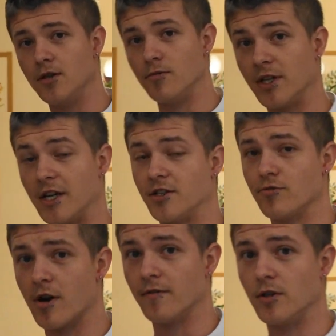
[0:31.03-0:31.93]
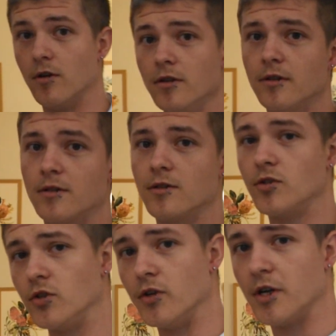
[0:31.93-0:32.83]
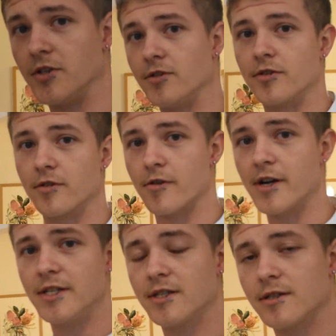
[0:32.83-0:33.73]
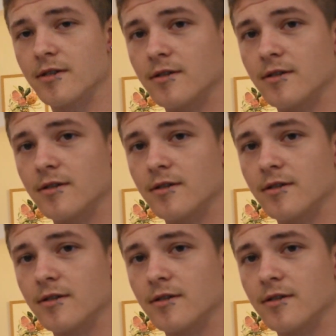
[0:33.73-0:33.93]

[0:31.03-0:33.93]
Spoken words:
you want to get your oven on 200 degrees.